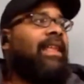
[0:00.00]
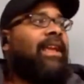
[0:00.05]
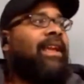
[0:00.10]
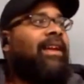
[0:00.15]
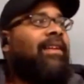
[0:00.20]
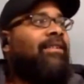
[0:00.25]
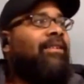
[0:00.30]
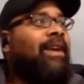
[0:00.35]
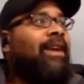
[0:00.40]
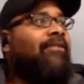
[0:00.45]
I
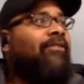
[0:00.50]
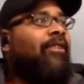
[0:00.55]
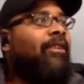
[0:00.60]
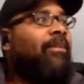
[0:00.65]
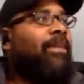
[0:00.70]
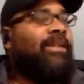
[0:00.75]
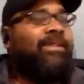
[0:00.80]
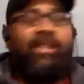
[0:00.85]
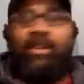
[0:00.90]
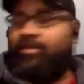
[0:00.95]
don't have
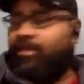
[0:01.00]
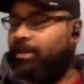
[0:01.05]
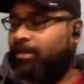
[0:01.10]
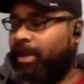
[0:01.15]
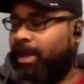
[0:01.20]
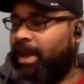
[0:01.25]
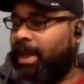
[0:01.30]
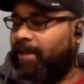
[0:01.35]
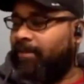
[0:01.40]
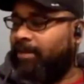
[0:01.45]
all my stuff up,
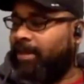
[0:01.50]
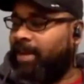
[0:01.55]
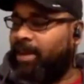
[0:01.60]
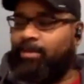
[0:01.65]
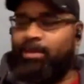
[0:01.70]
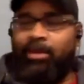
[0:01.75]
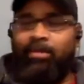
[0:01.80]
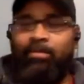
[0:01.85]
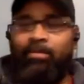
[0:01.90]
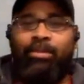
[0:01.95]
but I have a
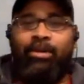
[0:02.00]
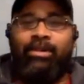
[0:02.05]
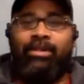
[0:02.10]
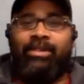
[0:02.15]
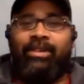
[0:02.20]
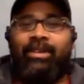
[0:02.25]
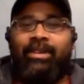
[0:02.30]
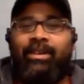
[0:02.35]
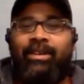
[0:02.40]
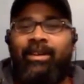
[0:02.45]
couple of
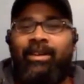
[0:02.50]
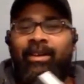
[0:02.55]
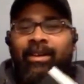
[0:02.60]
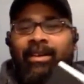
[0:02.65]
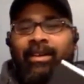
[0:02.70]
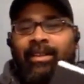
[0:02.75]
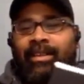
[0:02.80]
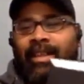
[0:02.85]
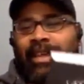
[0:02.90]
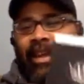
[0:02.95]
books here
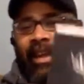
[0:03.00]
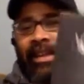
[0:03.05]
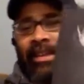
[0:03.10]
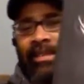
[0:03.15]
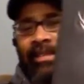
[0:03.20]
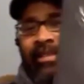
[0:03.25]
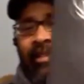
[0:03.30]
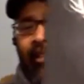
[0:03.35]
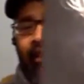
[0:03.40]
that I,